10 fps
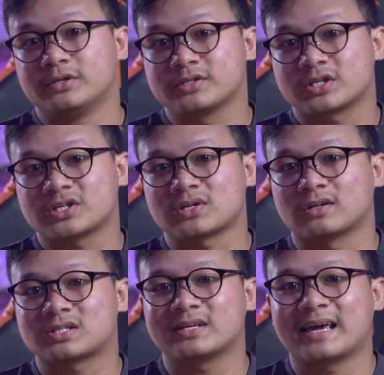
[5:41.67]
Users
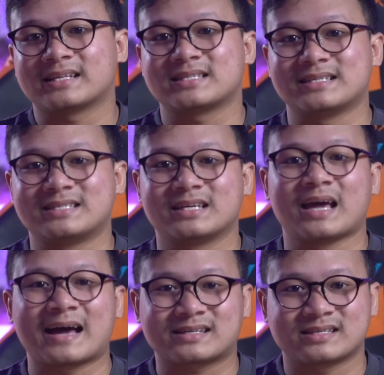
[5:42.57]
also get easy
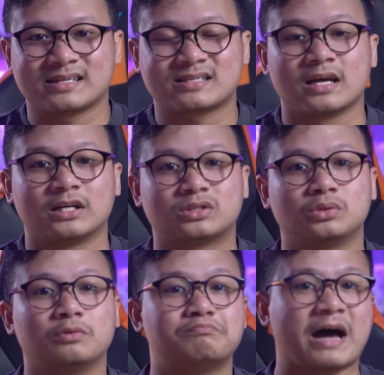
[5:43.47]
access
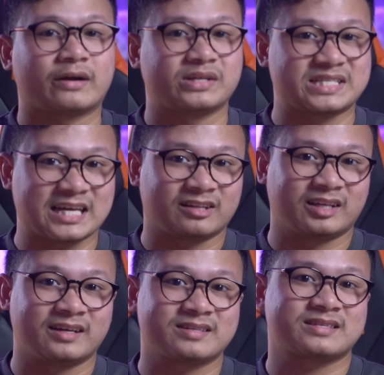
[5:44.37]
to battery
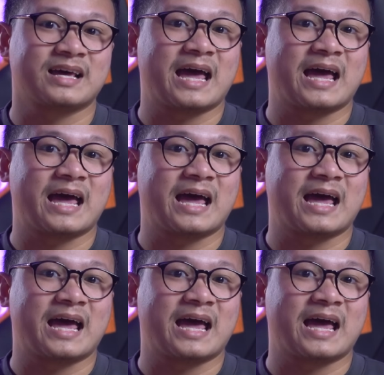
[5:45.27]
settings